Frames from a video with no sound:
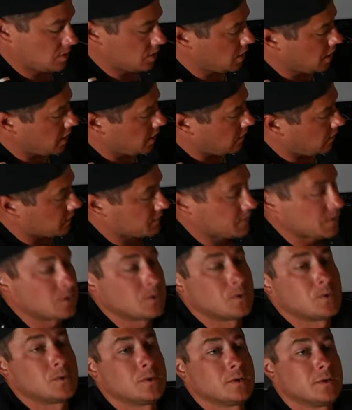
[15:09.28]
it
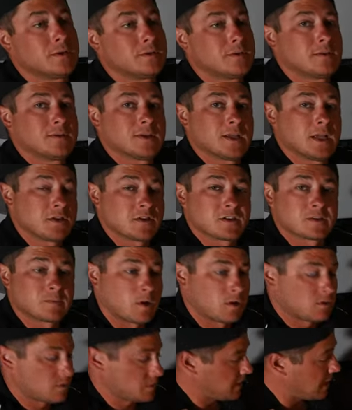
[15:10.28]
also, in the
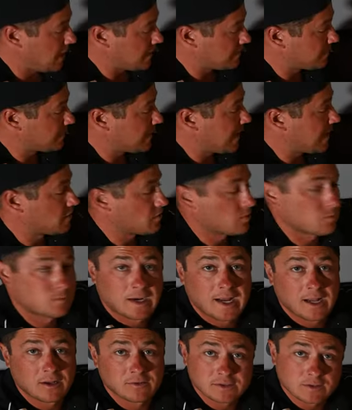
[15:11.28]
smaller sizes, has
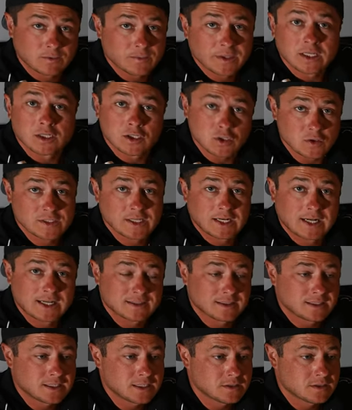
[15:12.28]
surround, so we can use it as
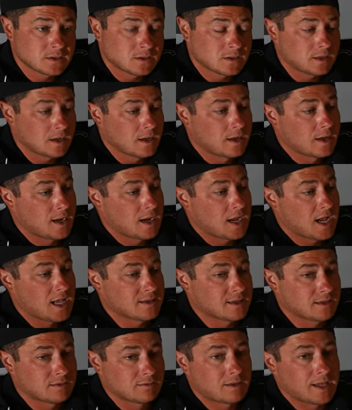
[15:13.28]
an insert. And
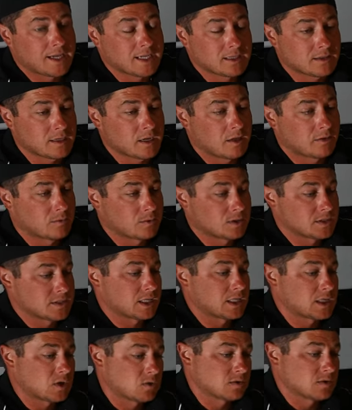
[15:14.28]
then like the other ones,
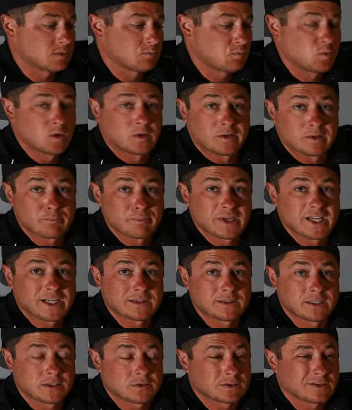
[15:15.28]
it goes really big
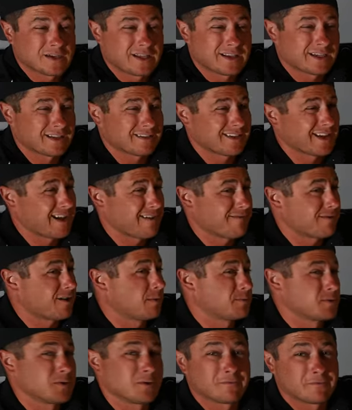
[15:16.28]
too. So I think they have
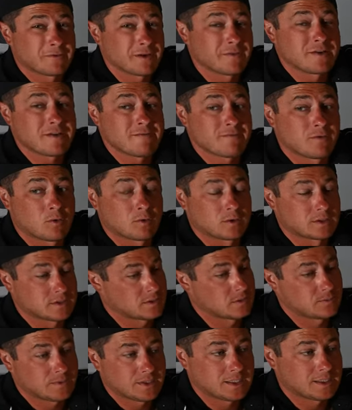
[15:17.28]
up to a 54 inch,
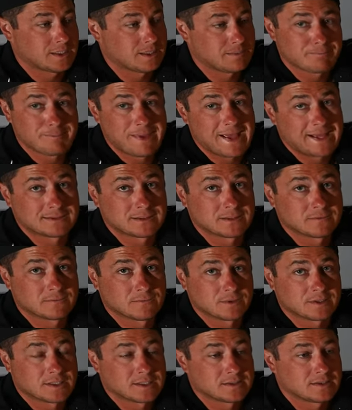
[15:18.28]
so we can get massive
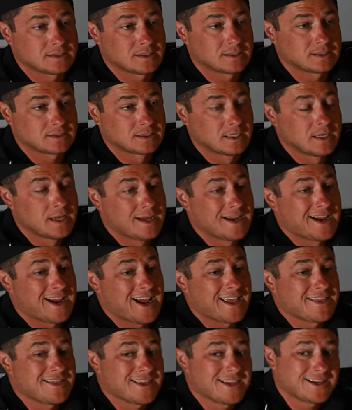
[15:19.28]
with this thing.
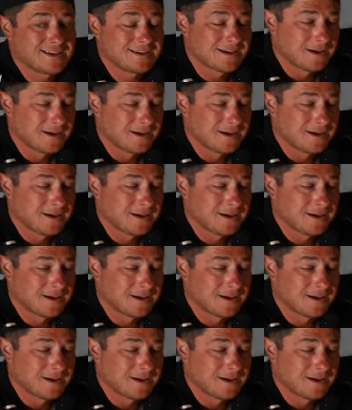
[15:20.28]
And then